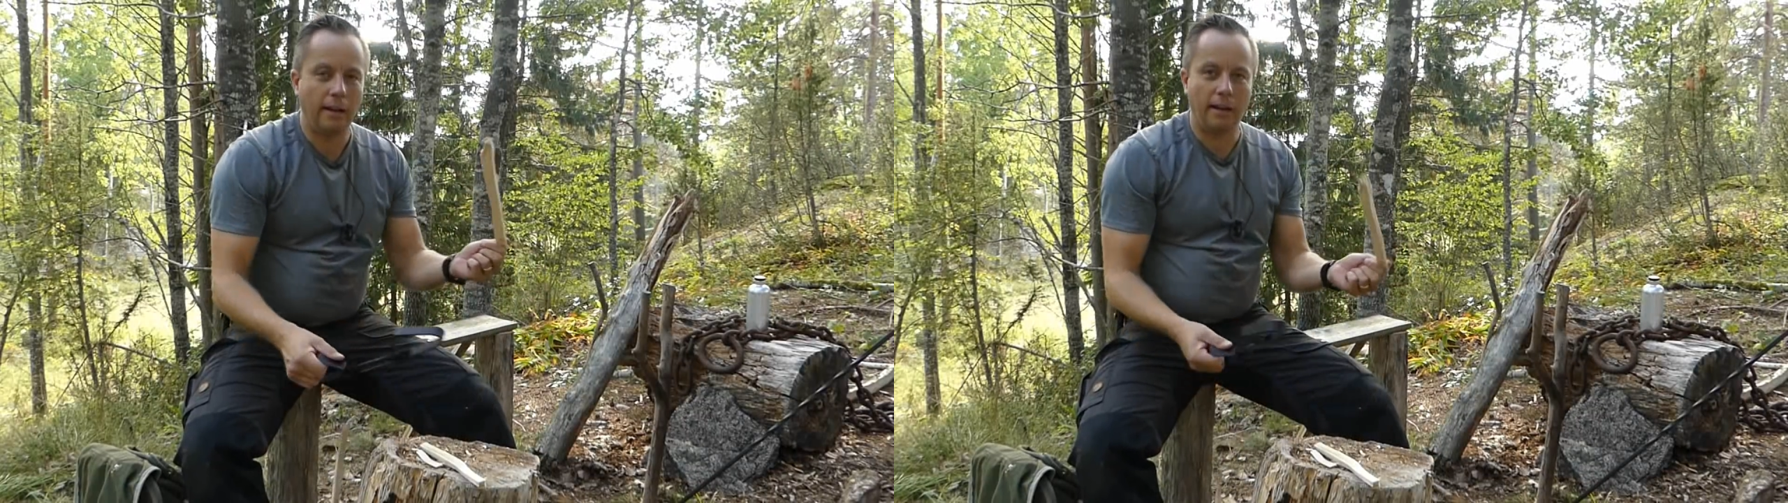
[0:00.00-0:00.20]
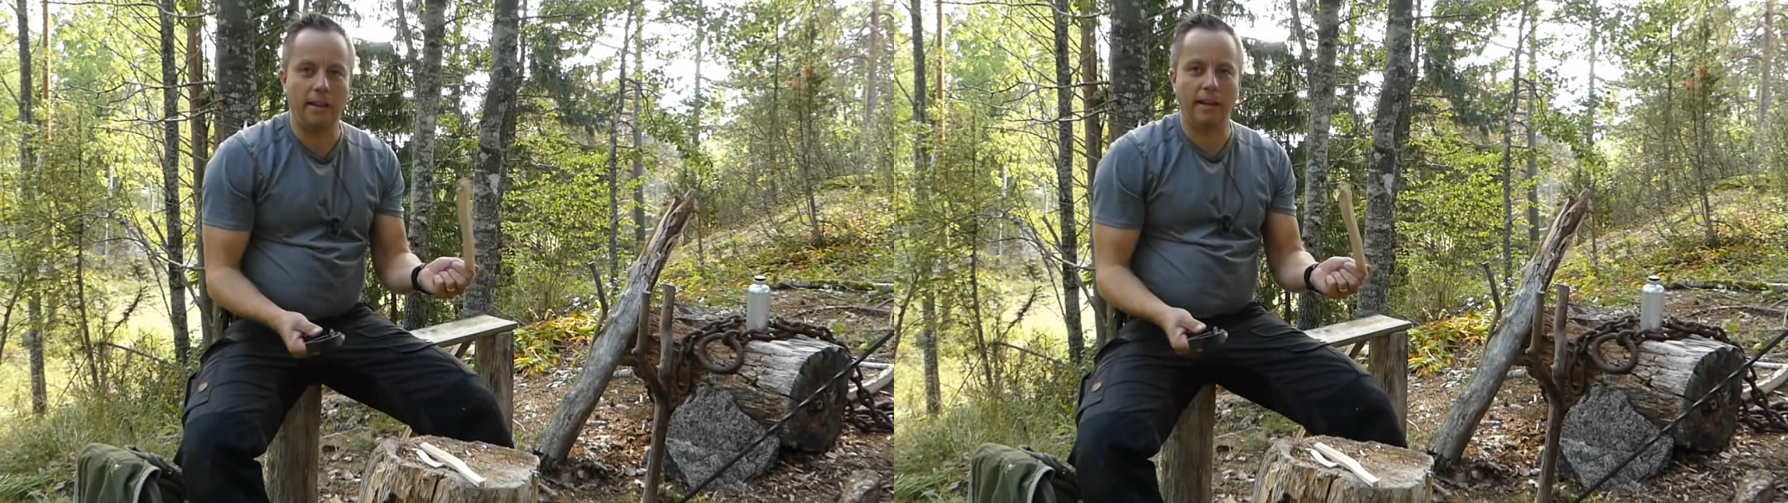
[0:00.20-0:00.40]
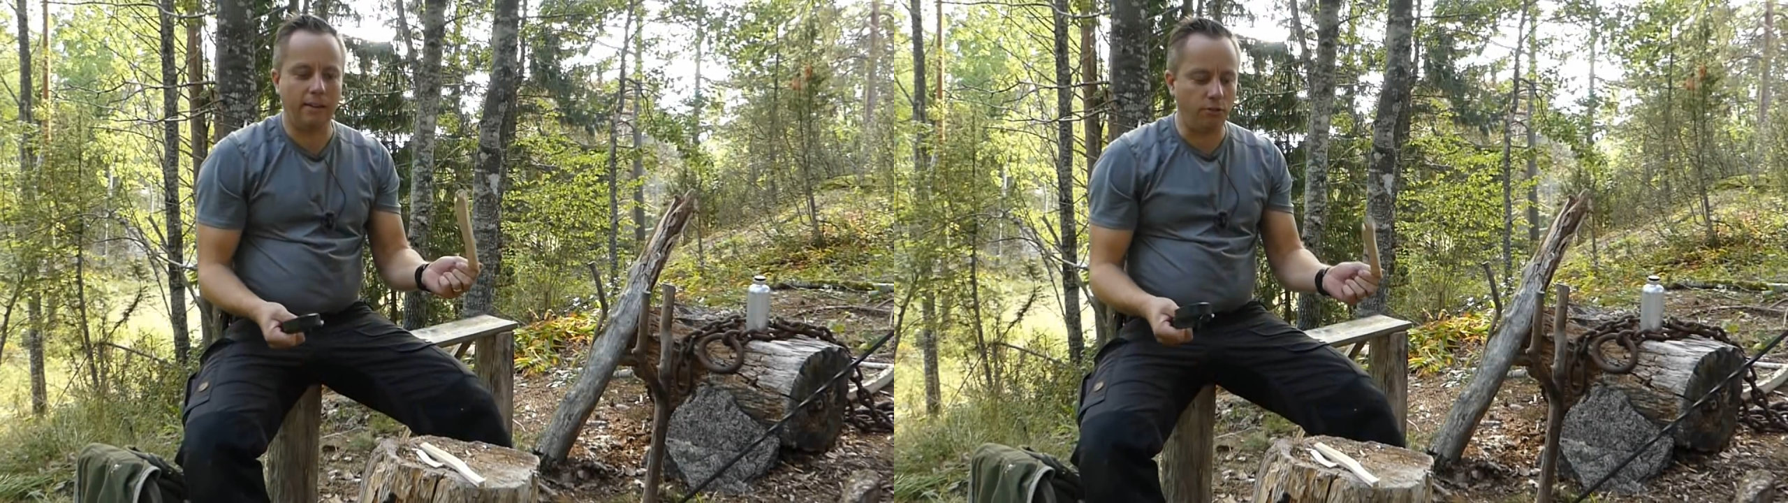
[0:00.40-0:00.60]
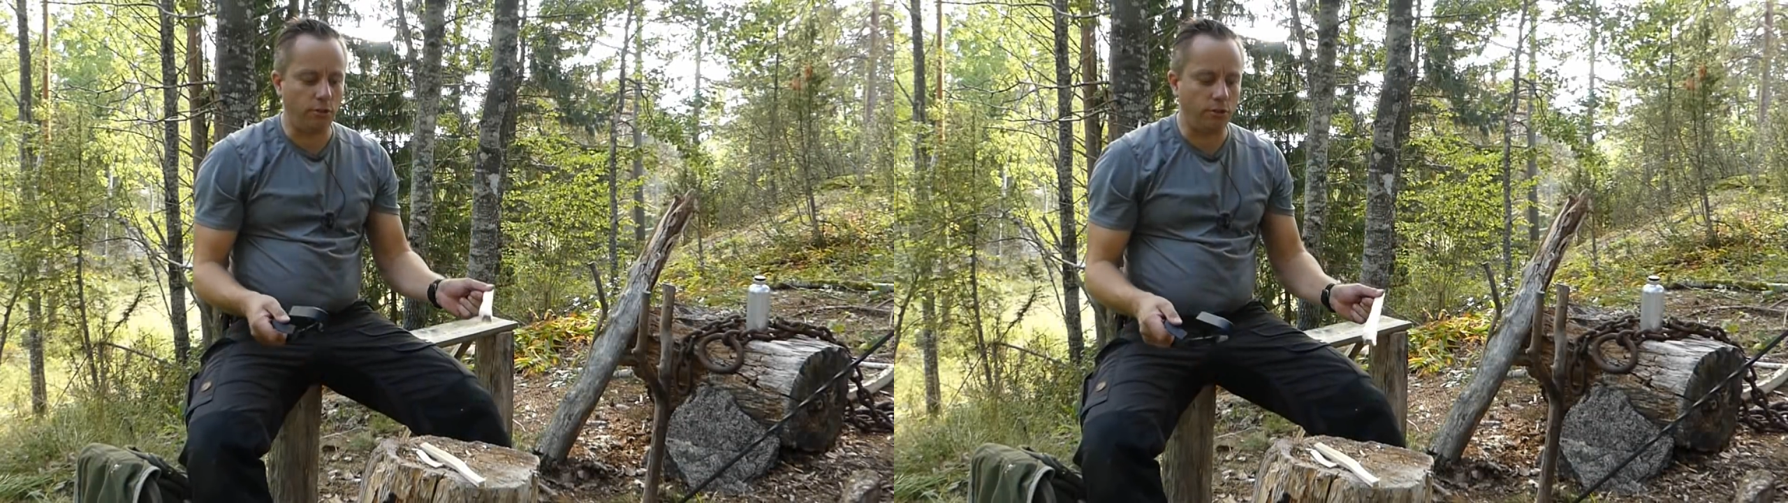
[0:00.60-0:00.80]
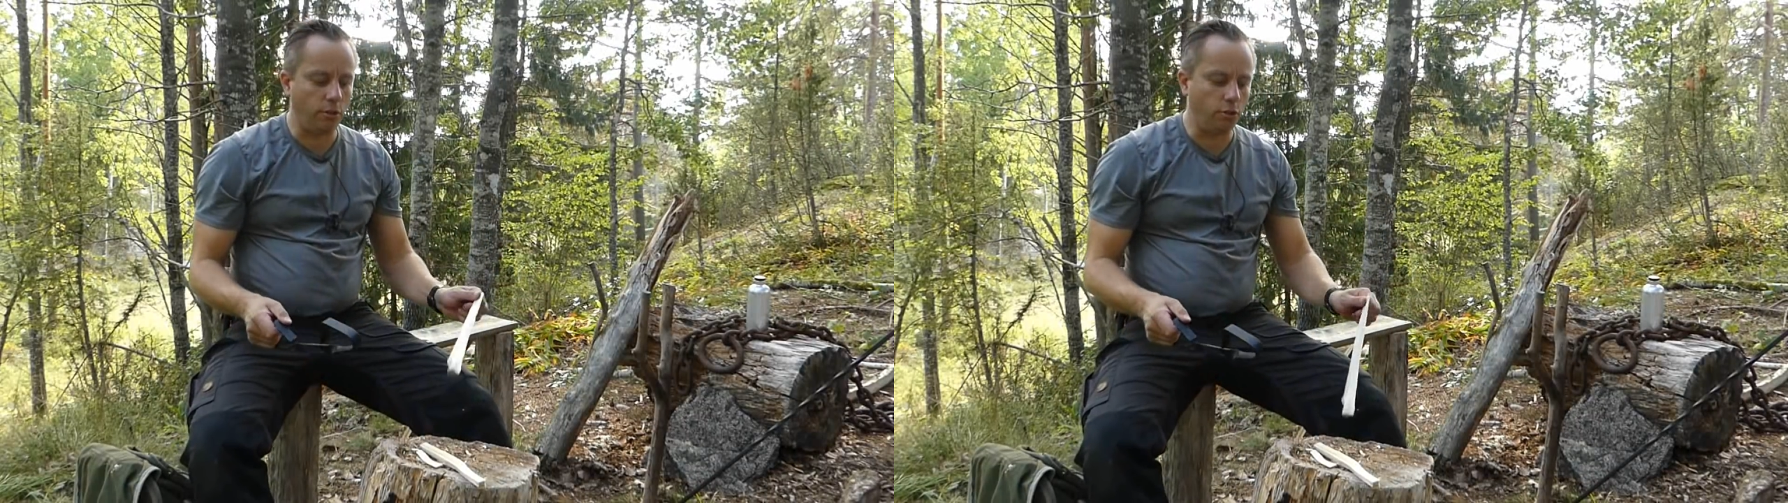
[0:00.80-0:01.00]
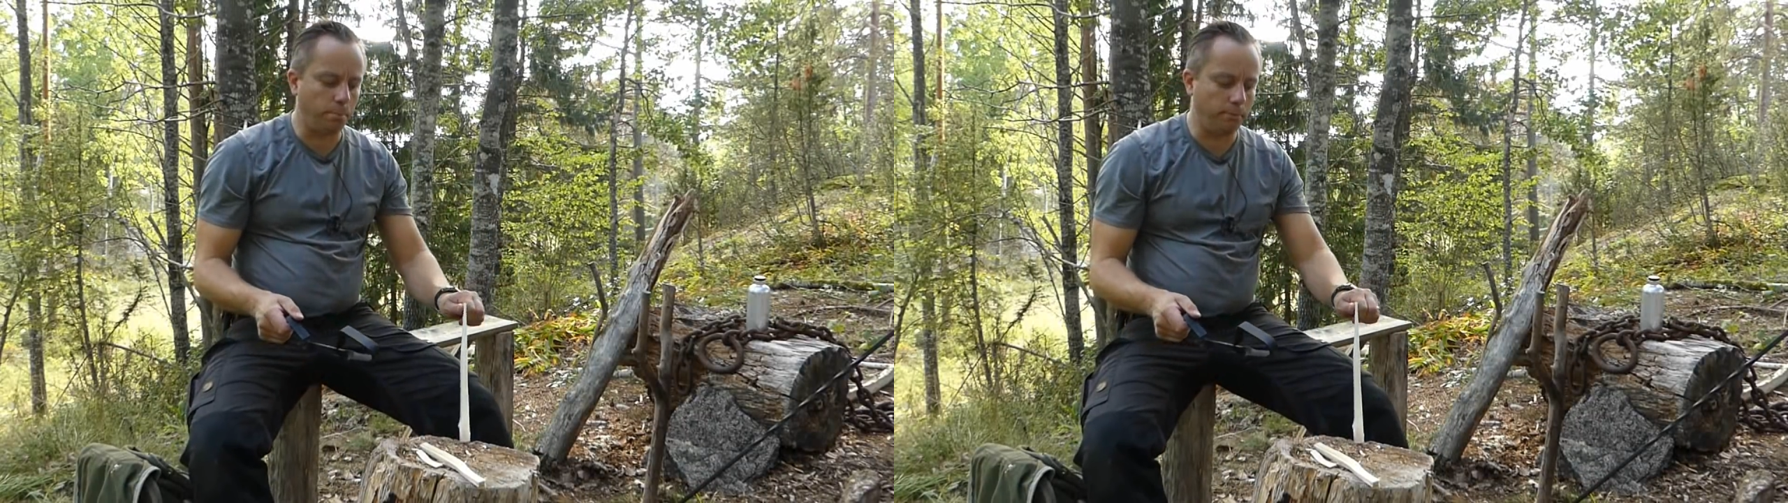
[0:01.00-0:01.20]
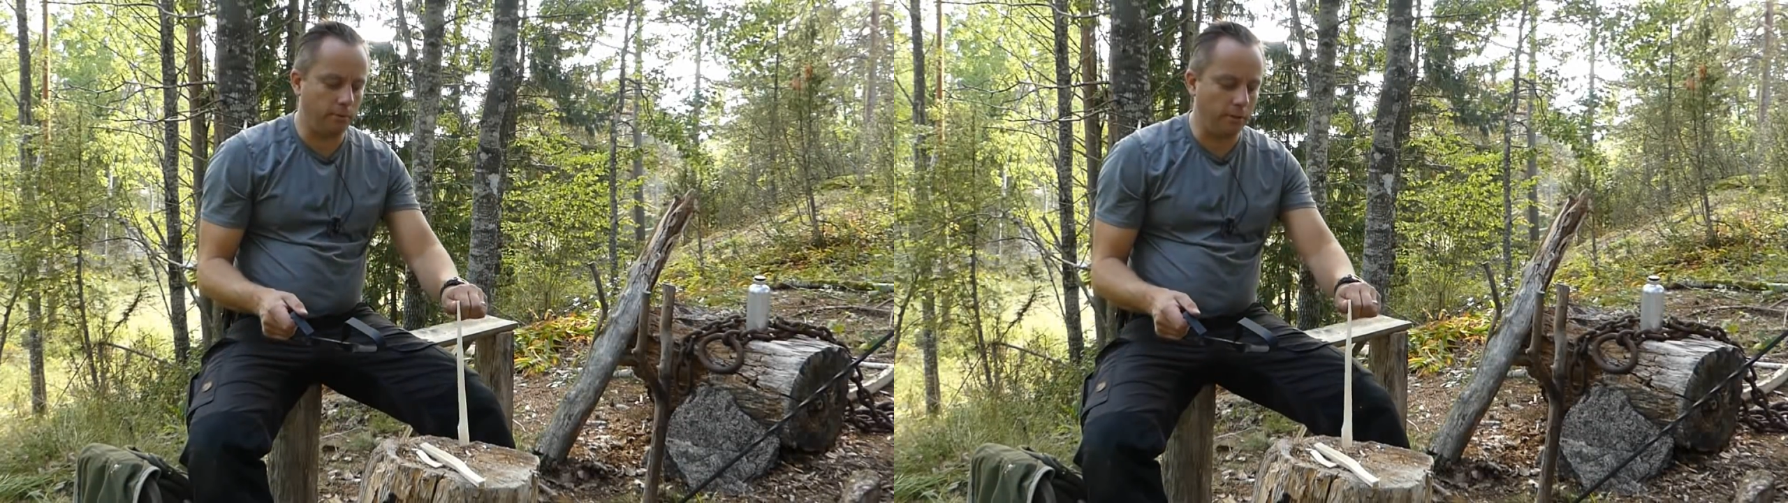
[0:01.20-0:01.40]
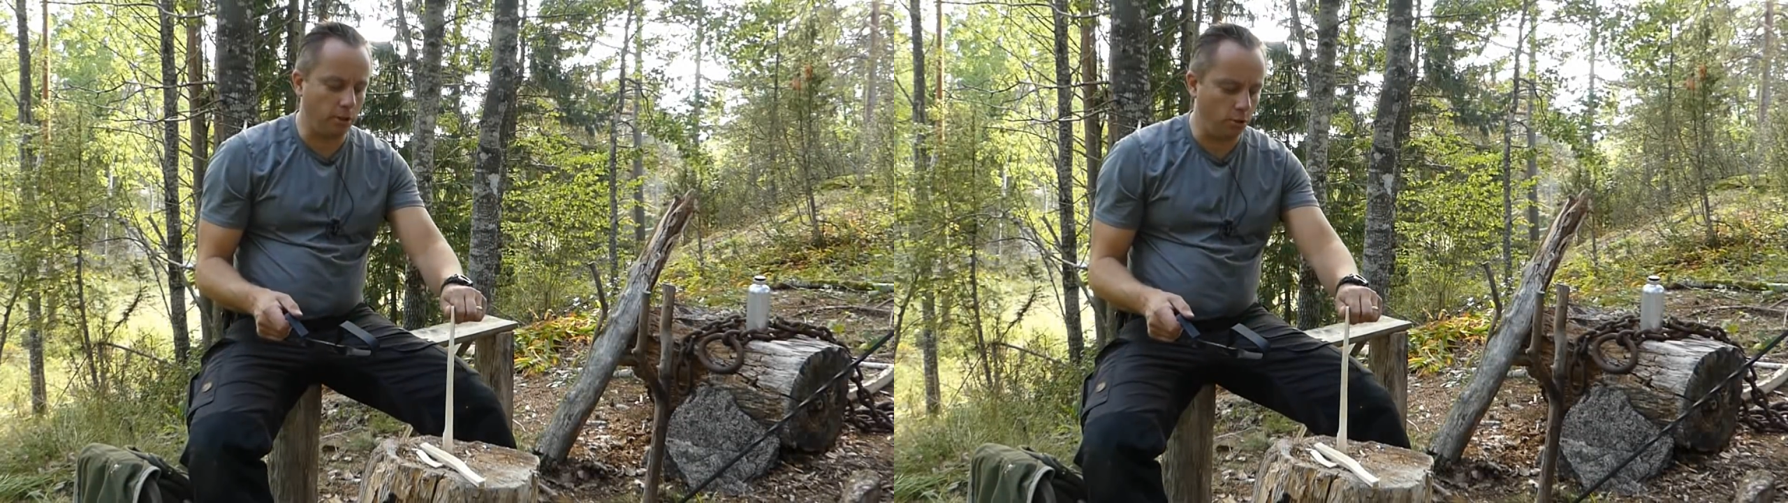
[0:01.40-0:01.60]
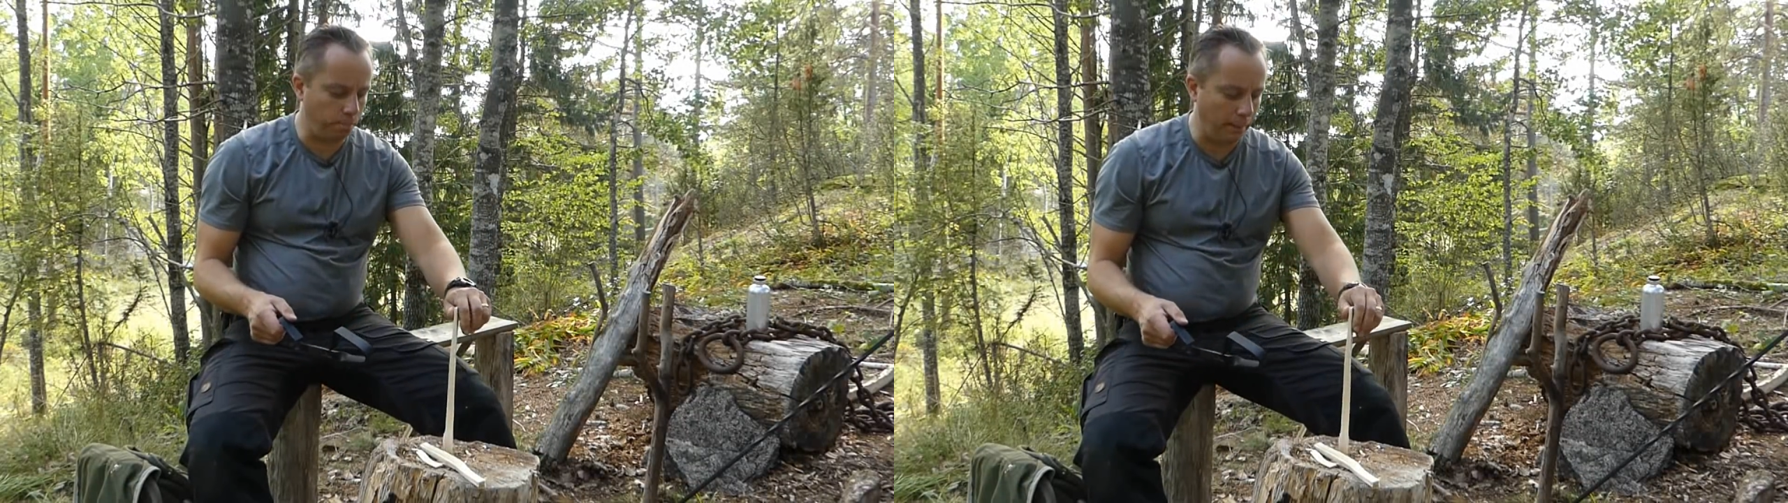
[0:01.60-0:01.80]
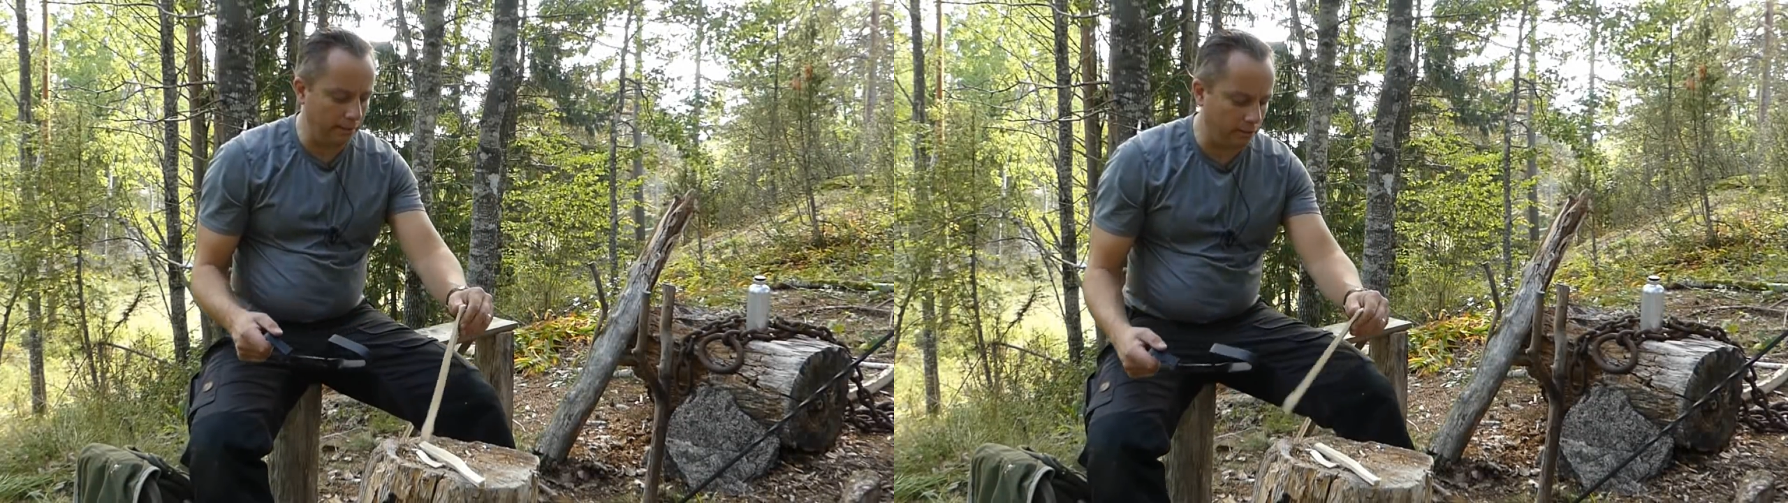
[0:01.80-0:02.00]
and then it gives you the two
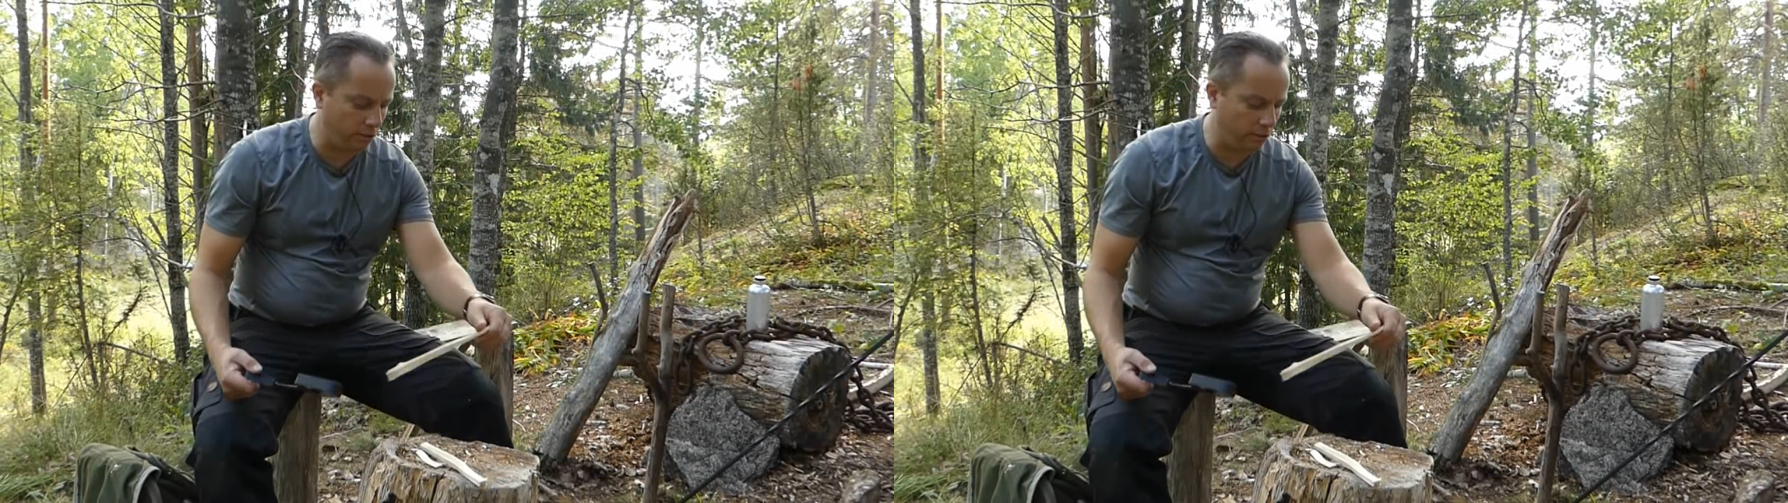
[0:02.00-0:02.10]
splints, the